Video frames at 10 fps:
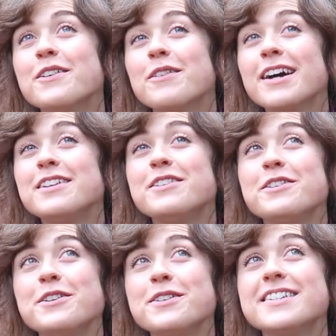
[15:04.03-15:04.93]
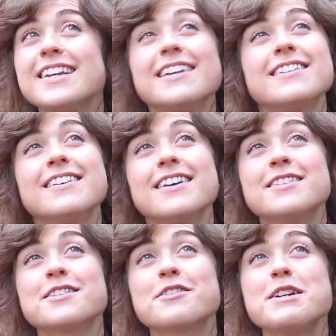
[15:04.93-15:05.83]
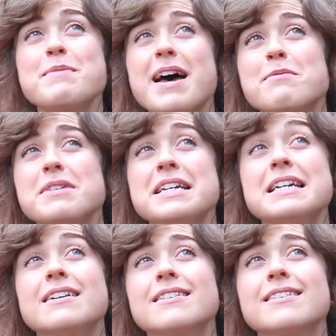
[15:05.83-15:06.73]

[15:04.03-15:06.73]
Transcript: why do you sit and scream at me?